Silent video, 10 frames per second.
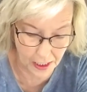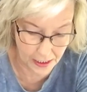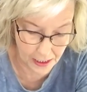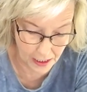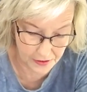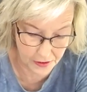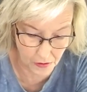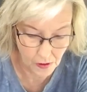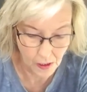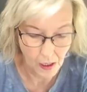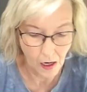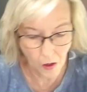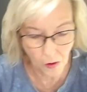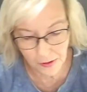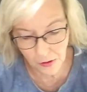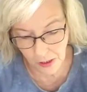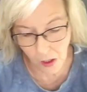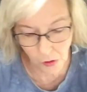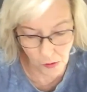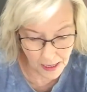yeah. So, all right, good. I'll
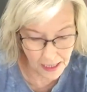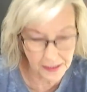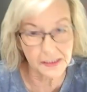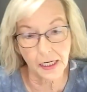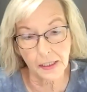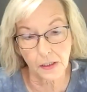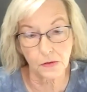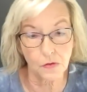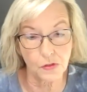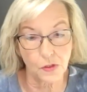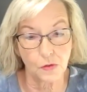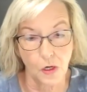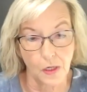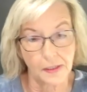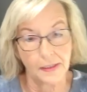go back and take a closer look,